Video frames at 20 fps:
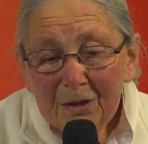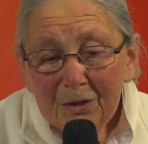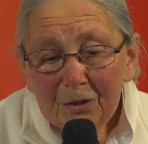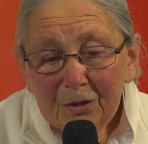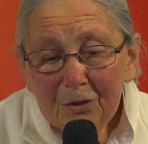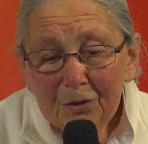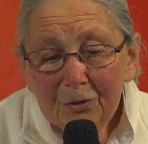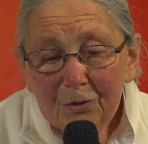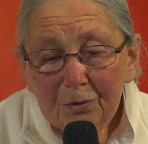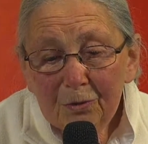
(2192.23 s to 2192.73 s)

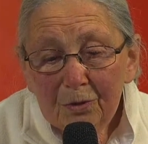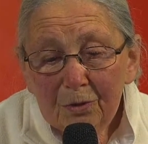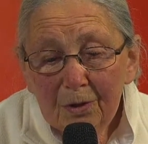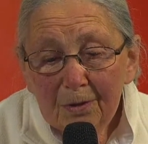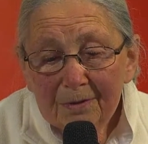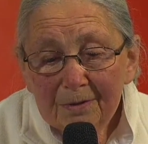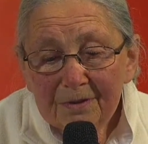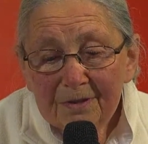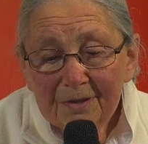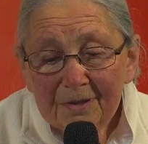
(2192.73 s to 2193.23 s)
you
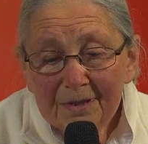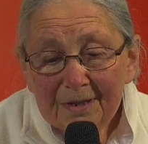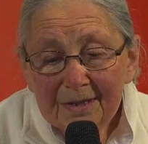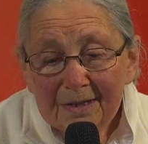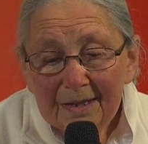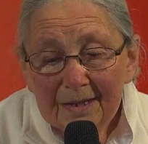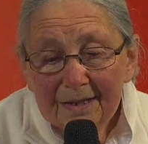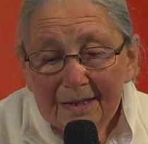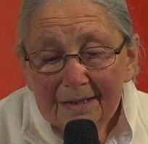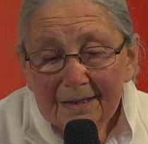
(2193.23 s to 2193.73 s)

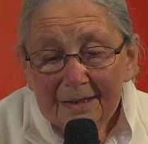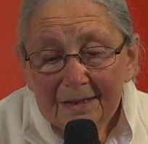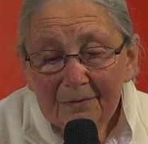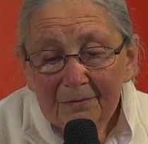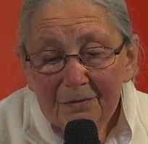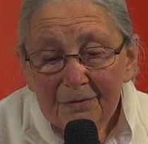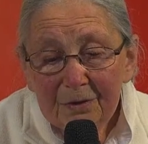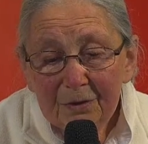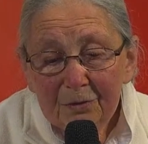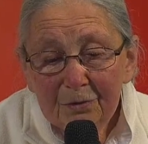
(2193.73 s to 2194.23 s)
constantly
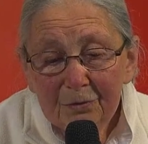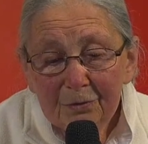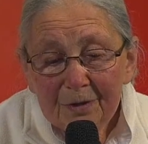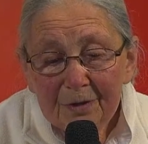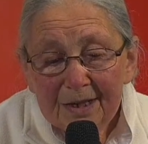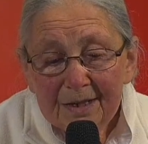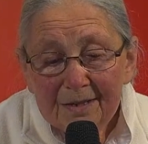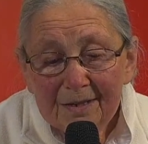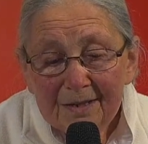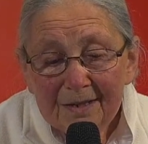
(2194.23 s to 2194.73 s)
give the
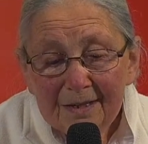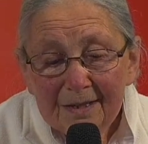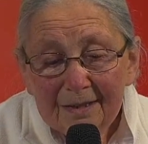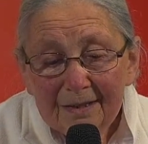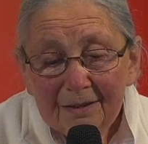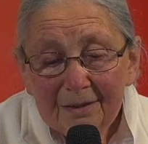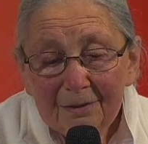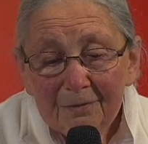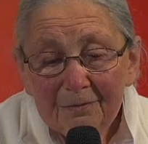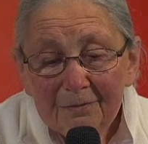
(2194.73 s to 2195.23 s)

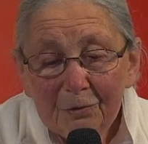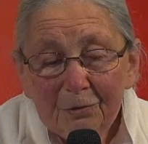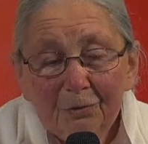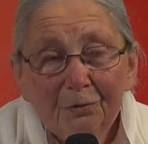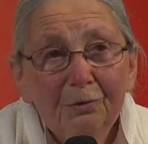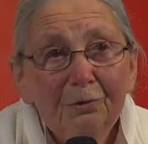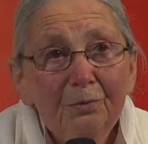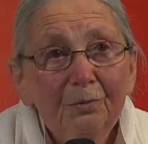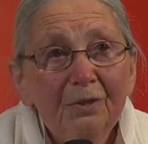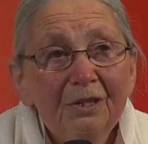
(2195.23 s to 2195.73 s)
greeting of
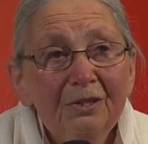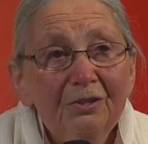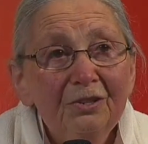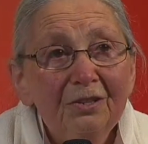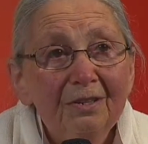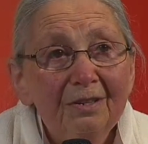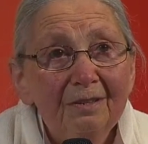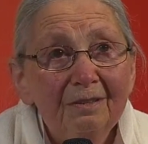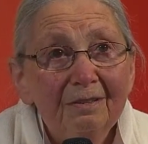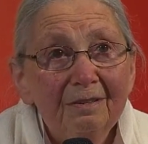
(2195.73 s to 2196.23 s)
good
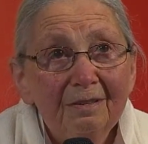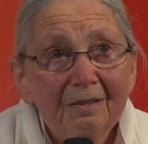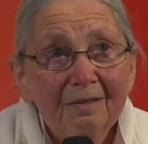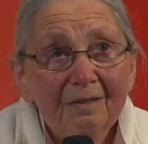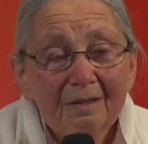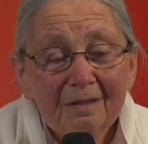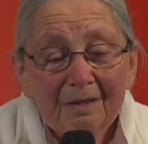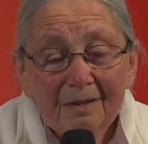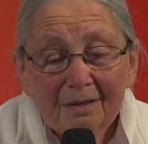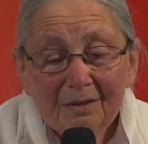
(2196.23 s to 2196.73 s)

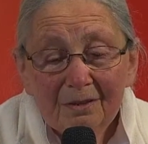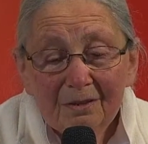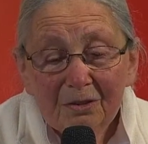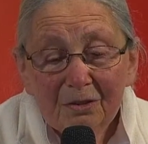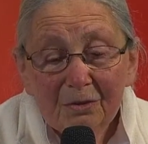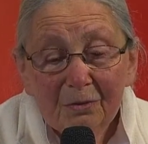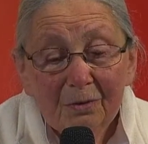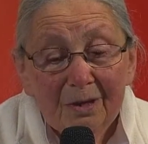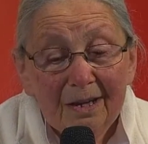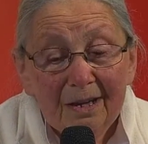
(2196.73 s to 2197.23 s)
wishes
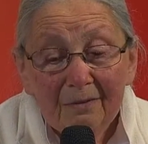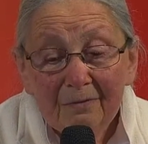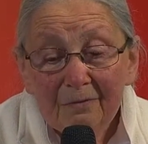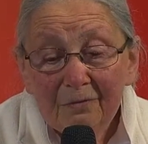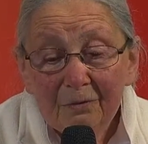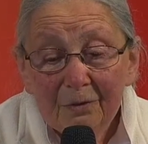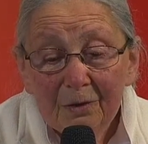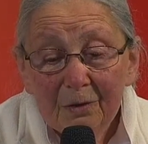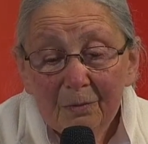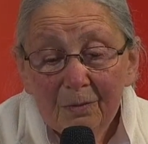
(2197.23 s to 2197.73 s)
to
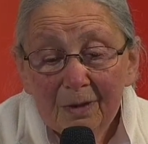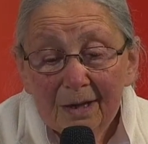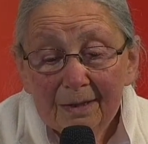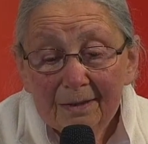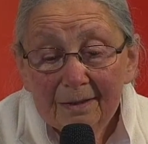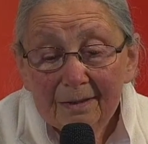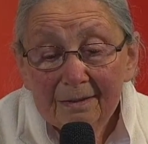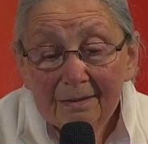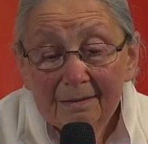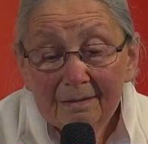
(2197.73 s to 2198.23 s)

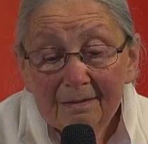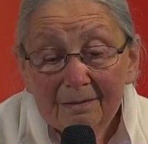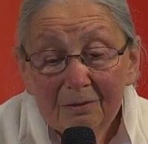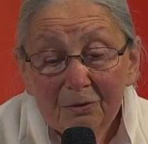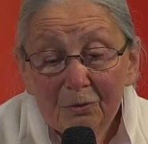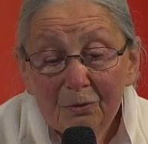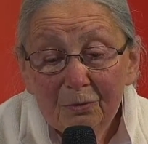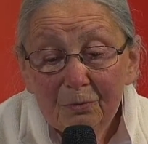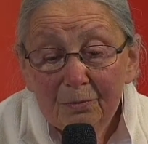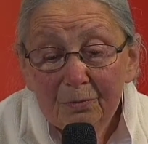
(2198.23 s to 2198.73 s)
everyone
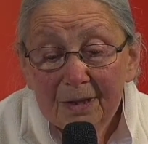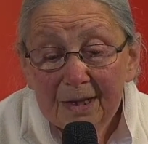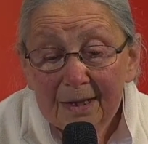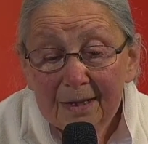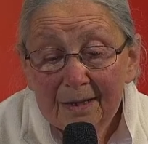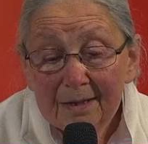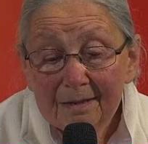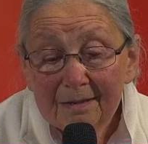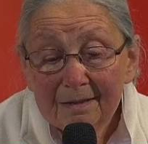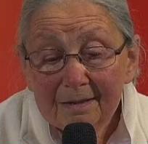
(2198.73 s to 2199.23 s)
you
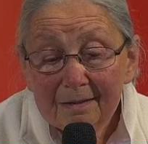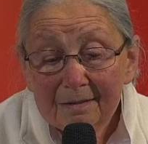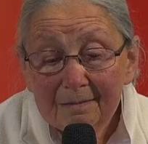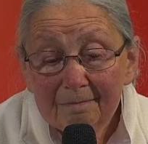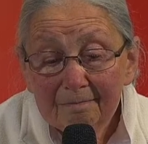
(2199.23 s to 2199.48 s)
meet.